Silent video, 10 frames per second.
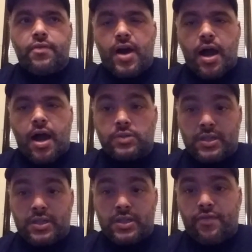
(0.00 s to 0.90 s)
was going to
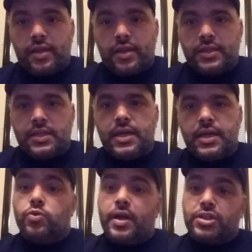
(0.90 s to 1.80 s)
volunteer to
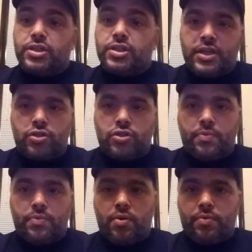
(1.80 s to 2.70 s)
do educational
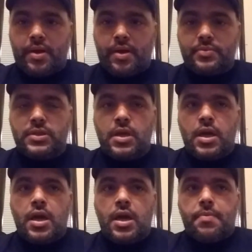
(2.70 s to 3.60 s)
programs,
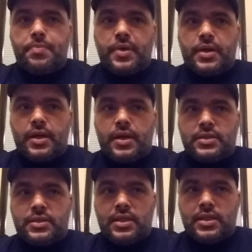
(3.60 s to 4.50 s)
because
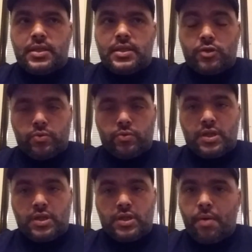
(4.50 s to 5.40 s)
there's
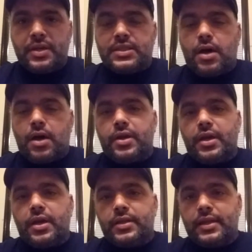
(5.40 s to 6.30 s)
one place out here
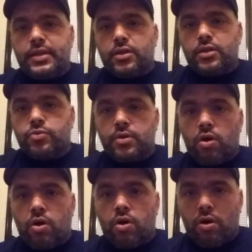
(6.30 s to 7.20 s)
that deals with
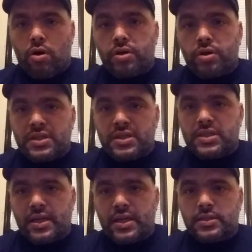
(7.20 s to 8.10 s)
autistic
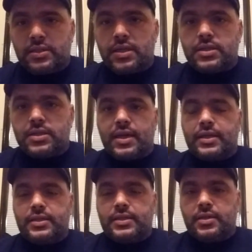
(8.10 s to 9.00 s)
kids. It's like a
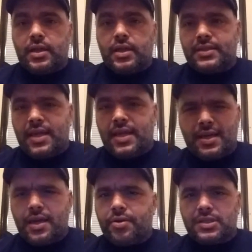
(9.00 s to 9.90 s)
daycare or
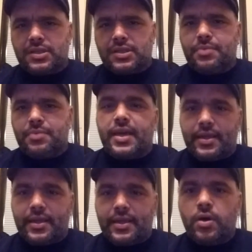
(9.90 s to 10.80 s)
something, but they, you
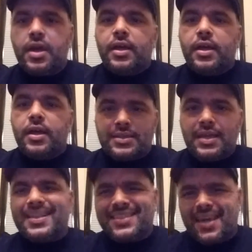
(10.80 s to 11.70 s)
know, it's not a
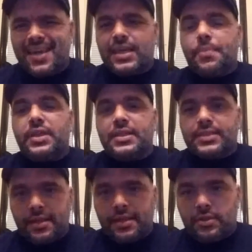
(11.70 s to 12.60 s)
daycare, but they send
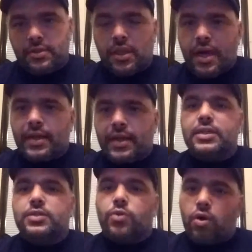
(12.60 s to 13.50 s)
a lot of kids with
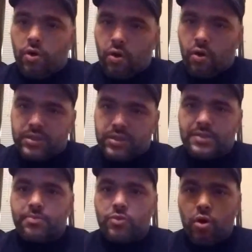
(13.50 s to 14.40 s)
autism go
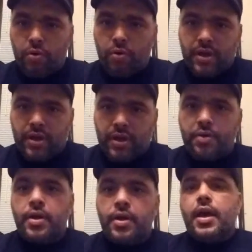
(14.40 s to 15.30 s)
there,
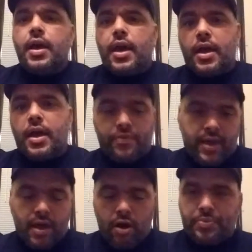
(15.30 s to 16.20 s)
and they help
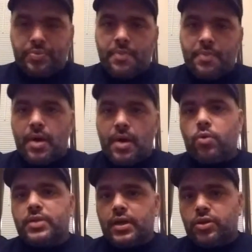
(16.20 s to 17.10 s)
them out. They, you
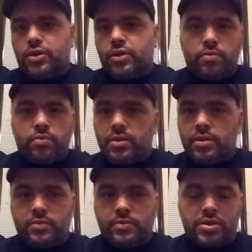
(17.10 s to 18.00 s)
know,
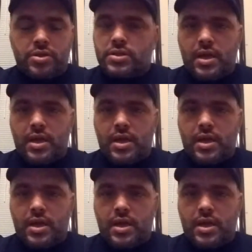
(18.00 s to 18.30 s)
just and